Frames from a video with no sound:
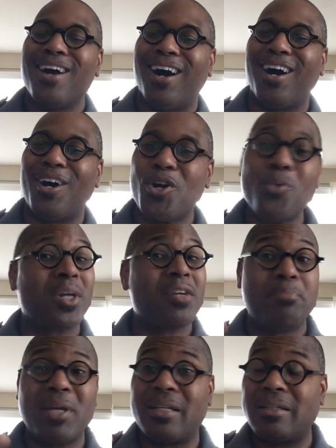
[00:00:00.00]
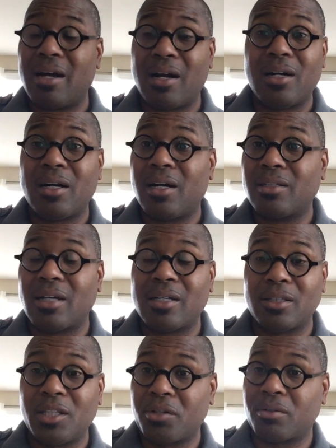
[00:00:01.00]
Uh, who would have been uh, uh,
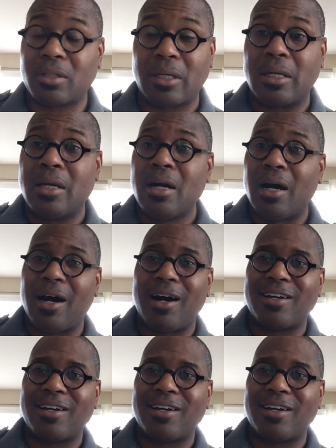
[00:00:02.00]
uh literally uh,